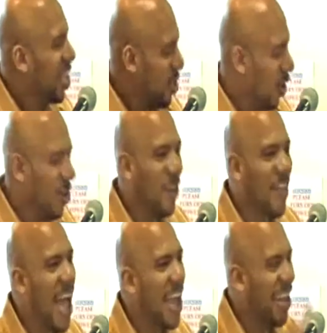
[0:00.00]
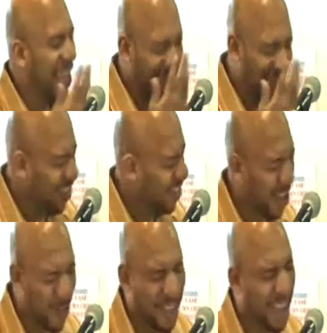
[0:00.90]
you don't know that? You're
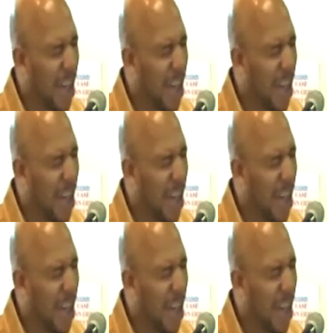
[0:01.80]
so